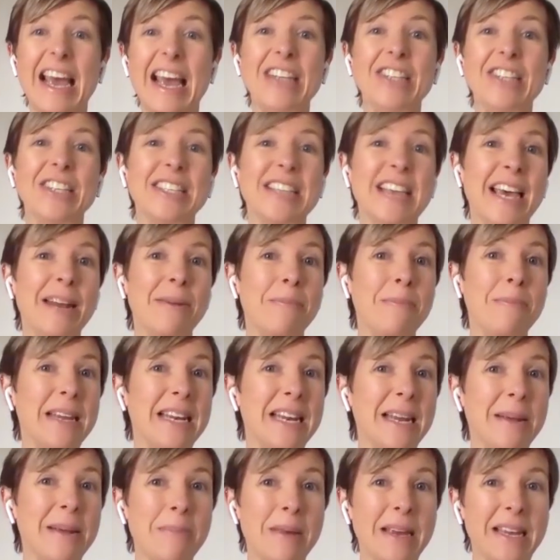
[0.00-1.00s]
She's had
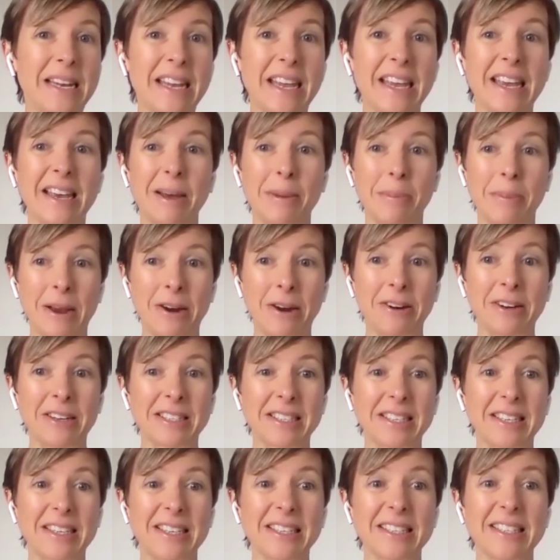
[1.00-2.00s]
many media
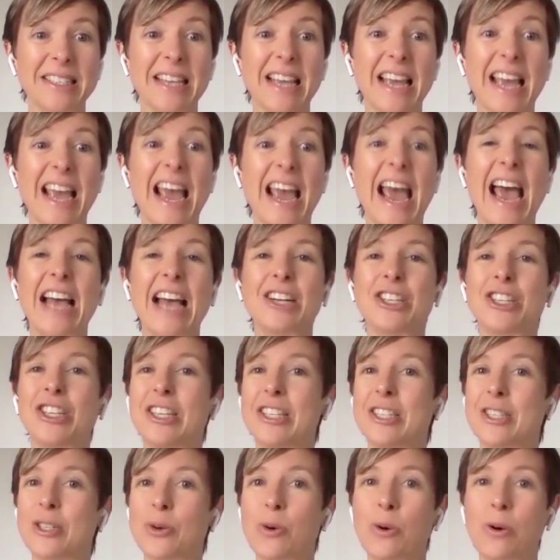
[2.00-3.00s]
appearances, and
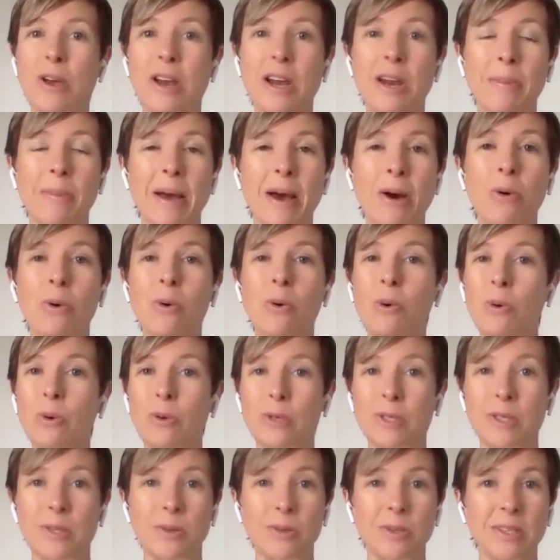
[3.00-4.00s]
she's talking about
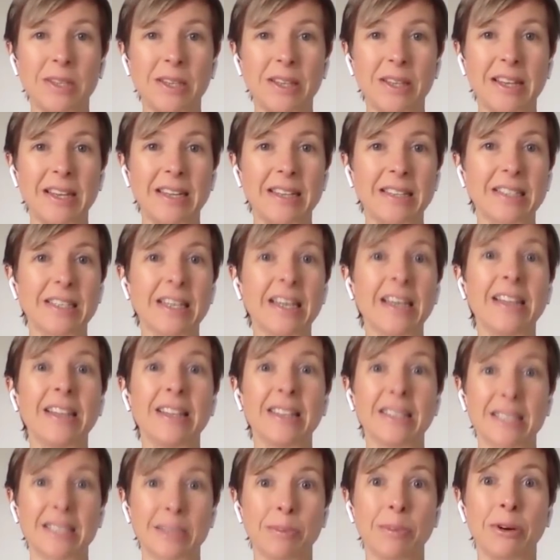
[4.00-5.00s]
all sorts of things in
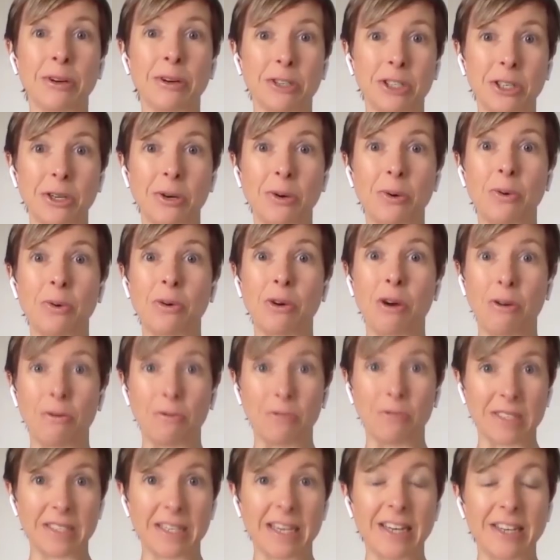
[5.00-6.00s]
this spiritual
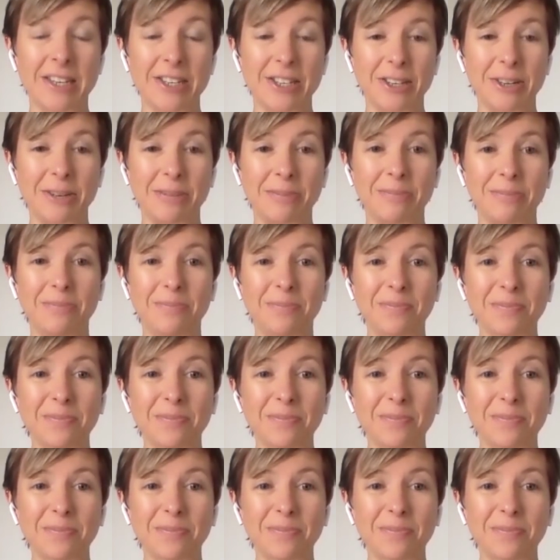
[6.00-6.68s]
conversation.